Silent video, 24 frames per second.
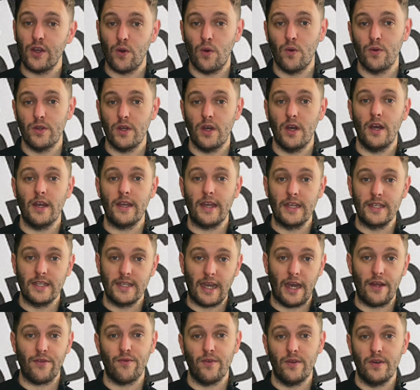order against
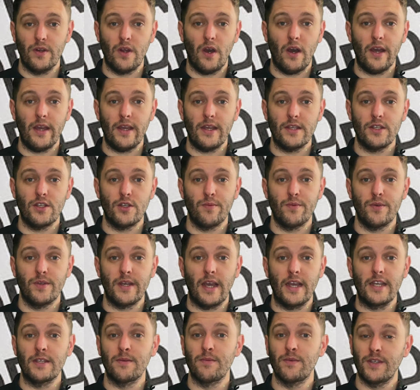Catherine Knight to
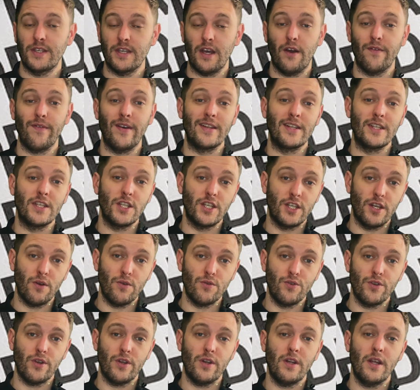protect himself and his
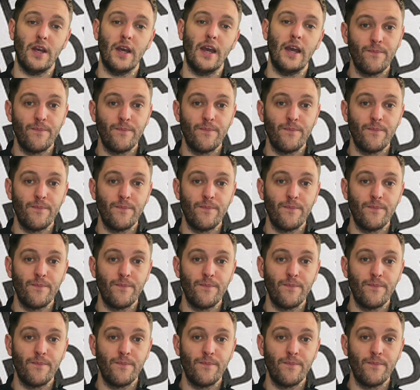children,